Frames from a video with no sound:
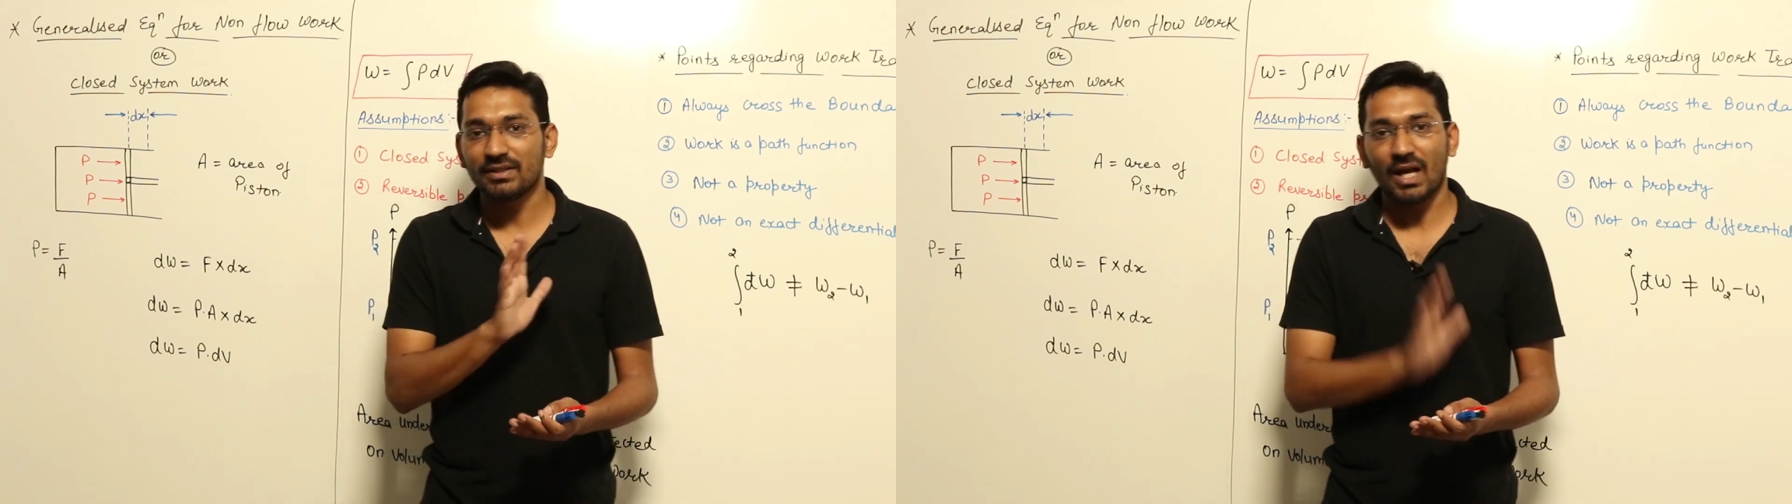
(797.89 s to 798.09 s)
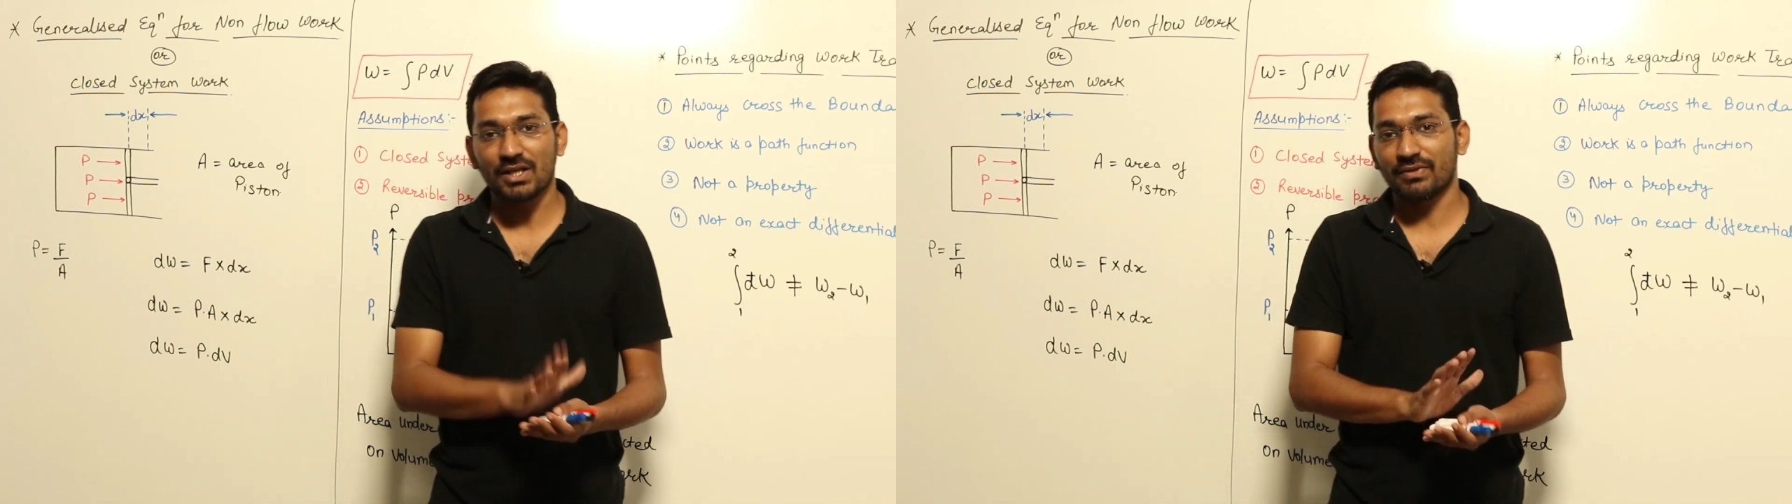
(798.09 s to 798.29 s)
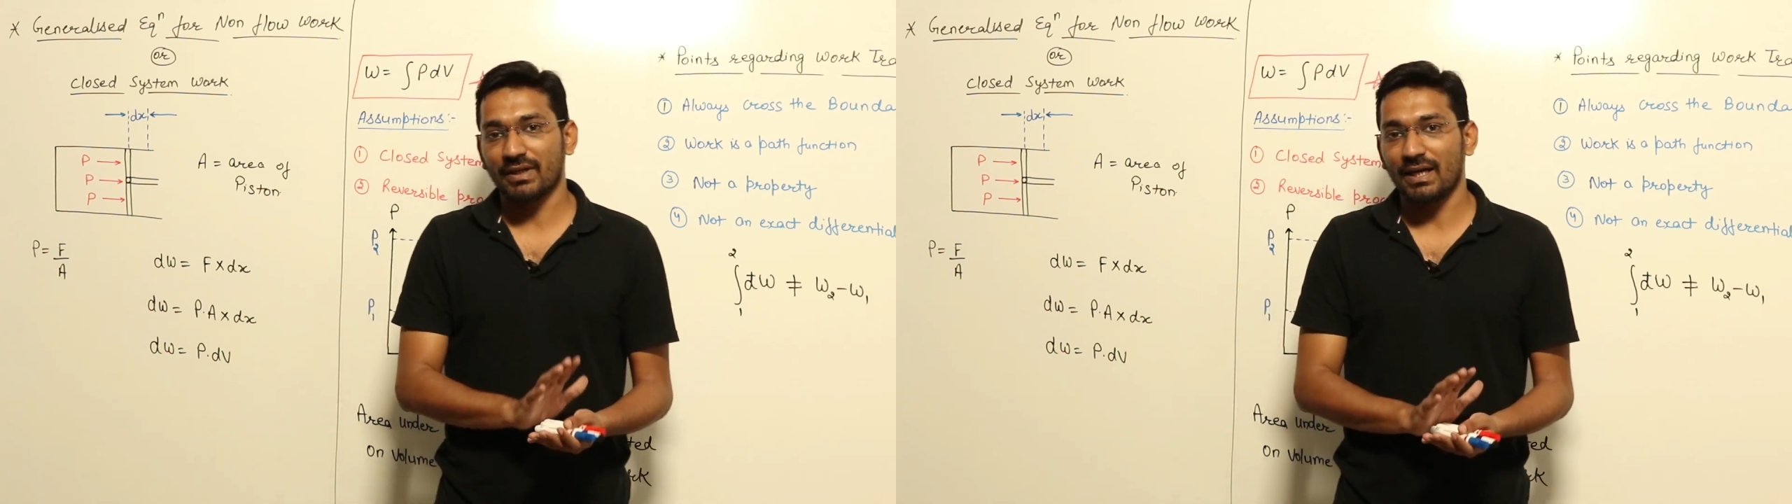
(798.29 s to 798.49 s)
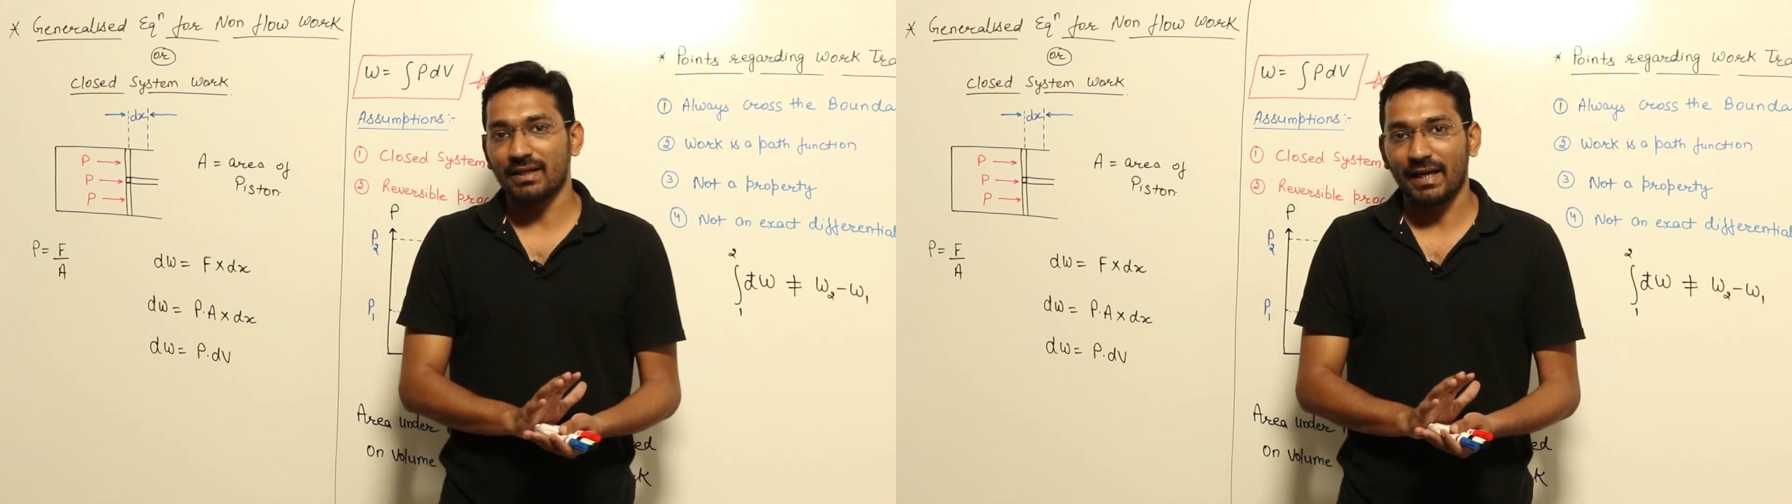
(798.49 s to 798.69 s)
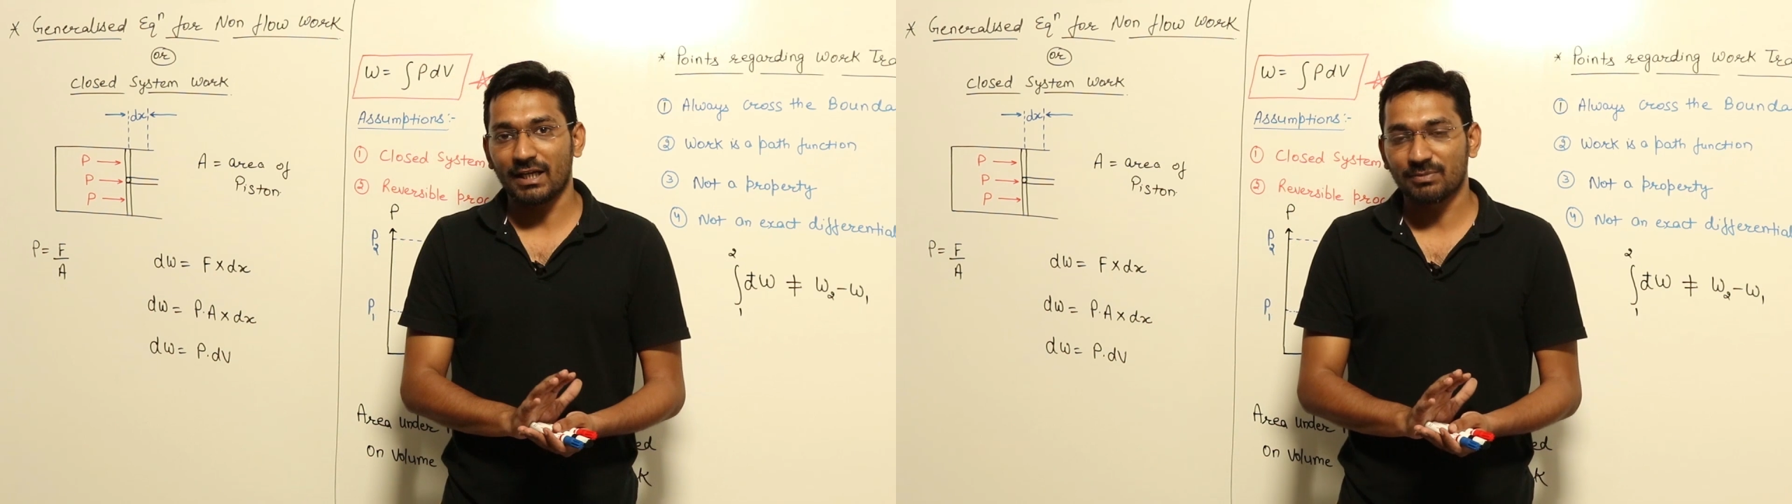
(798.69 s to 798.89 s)
transfer
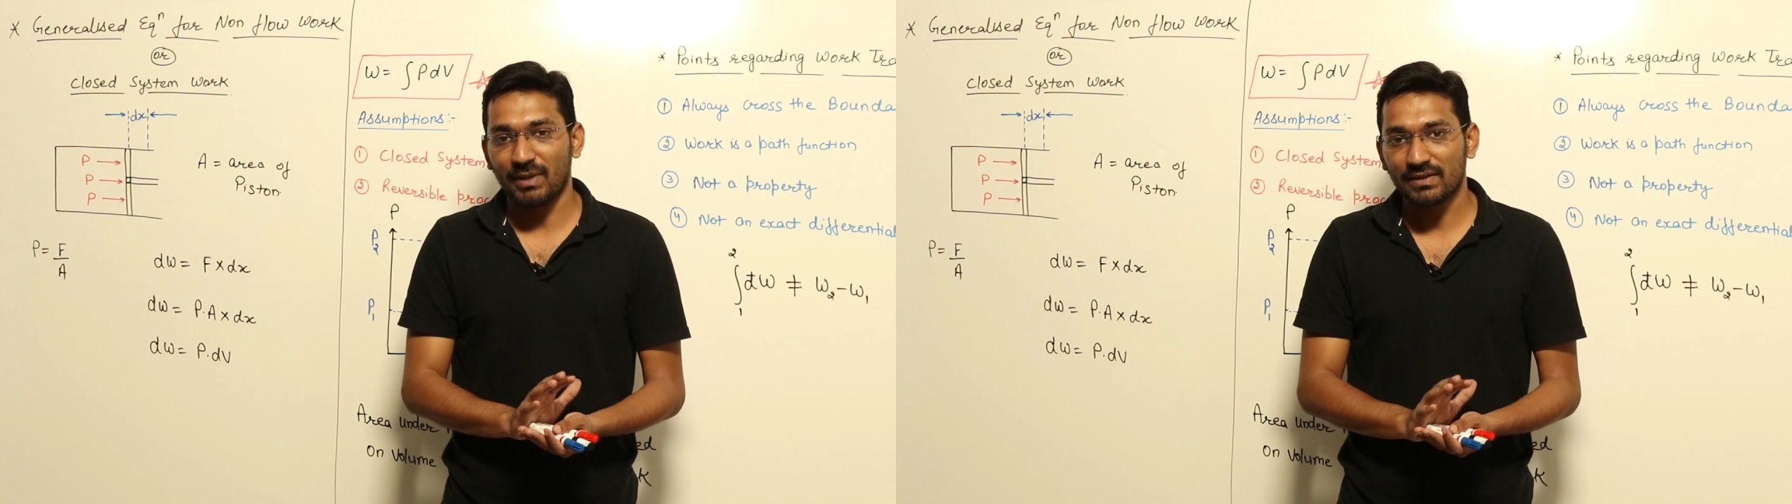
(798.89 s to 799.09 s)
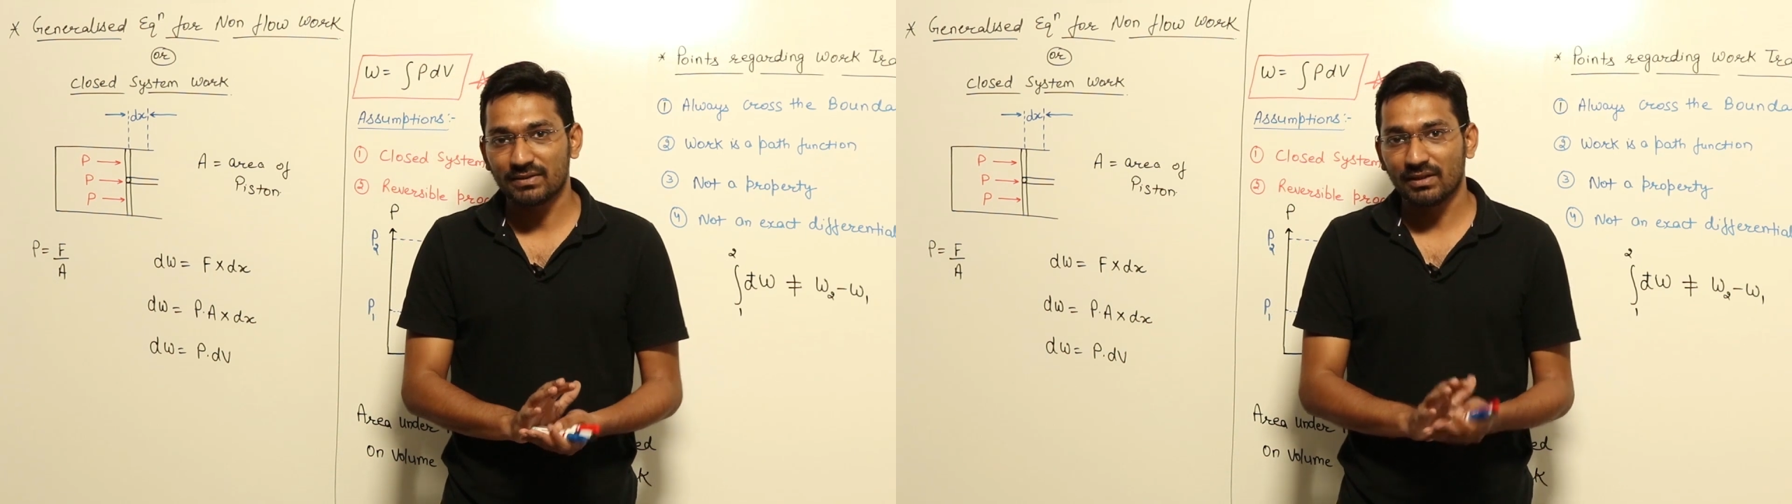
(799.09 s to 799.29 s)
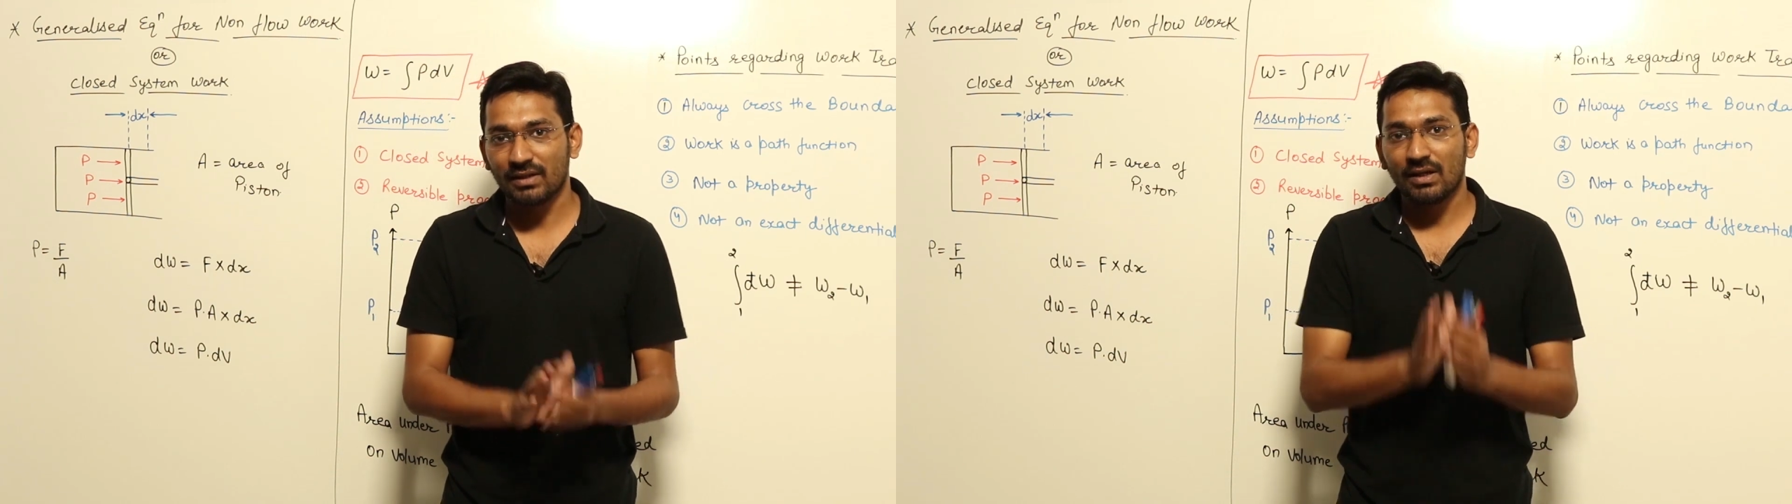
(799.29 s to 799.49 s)
can take place.